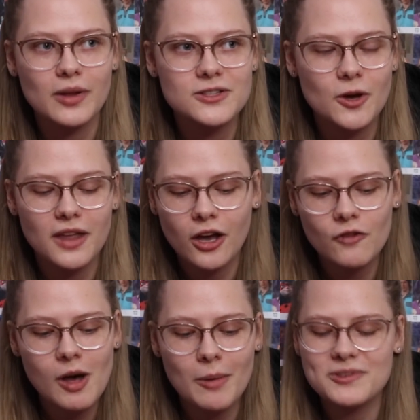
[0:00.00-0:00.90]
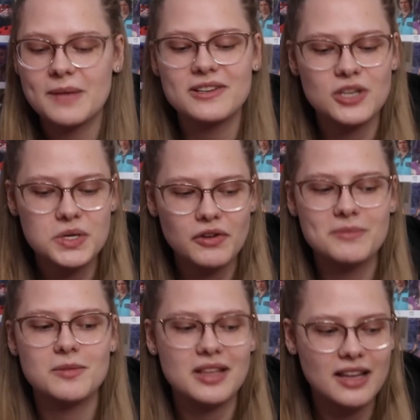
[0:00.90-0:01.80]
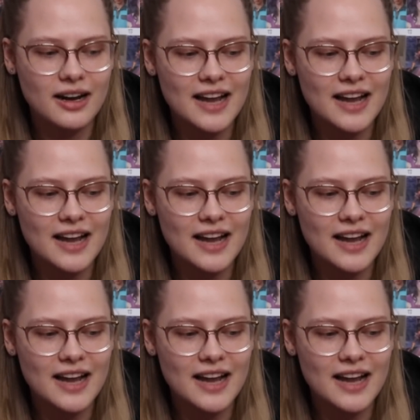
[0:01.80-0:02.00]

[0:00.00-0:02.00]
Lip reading: and so they could have come up with some excuse for him to be there,